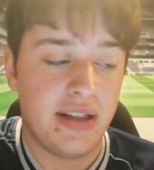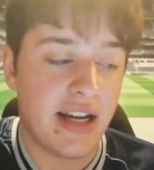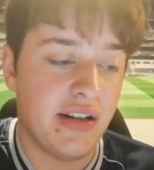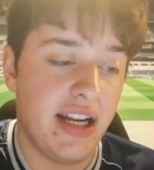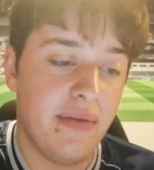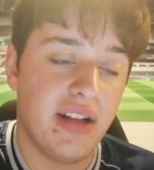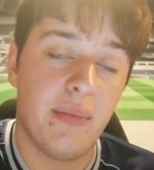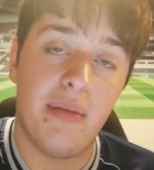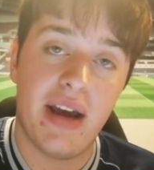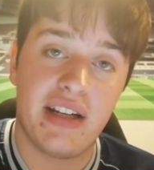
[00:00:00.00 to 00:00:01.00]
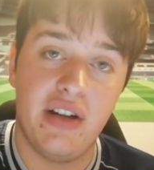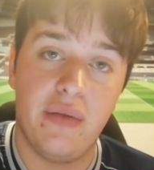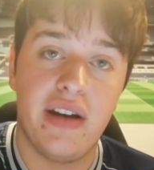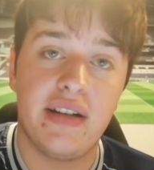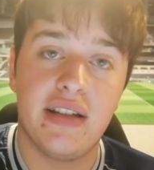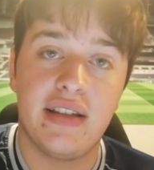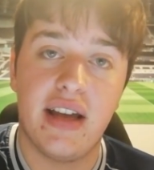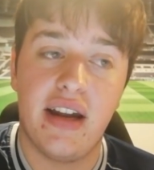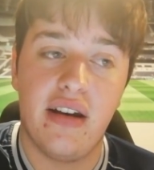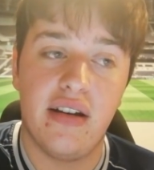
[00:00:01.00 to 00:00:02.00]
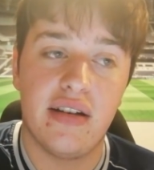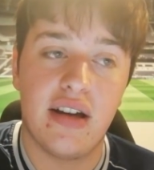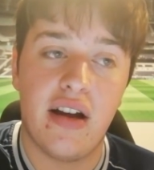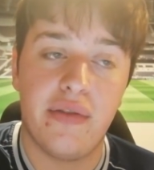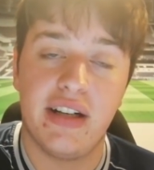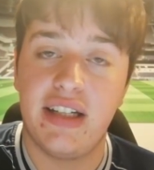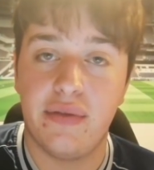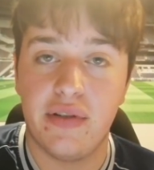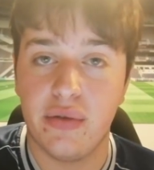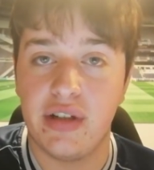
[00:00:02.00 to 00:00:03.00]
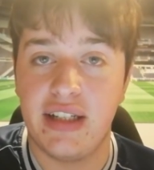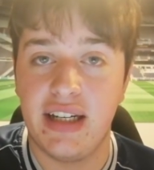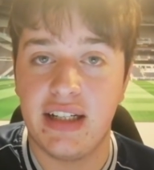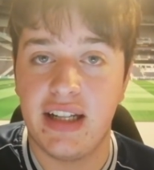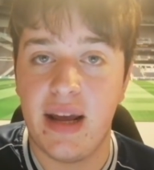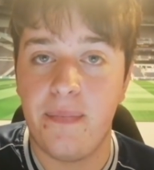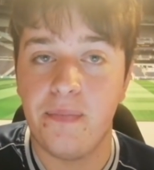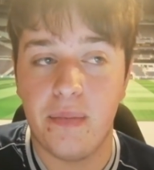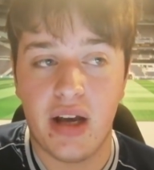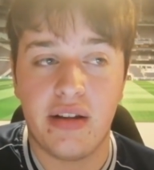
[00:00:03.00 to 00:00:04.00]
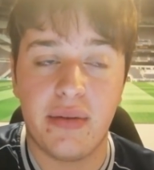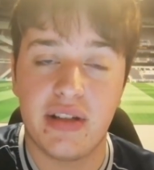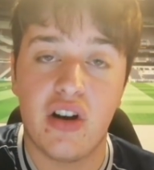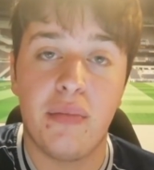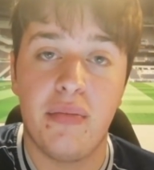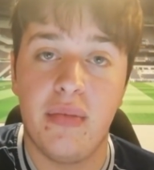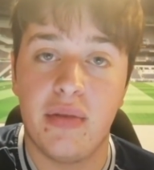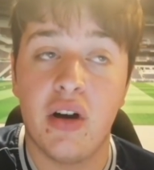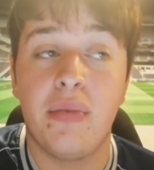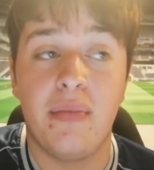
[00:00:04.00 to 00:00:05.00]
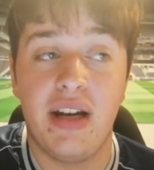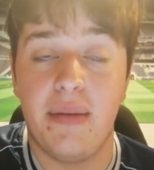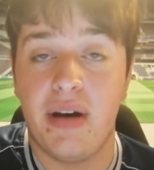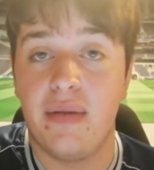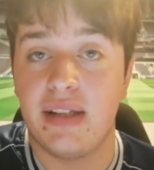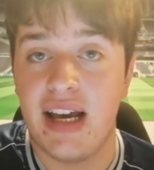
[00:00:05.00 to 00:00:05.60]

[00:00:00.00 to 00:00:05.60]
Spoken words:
Daniel Levy then went back to Juventus and offered a different sort of deal to them. I think it was a couple of million pounds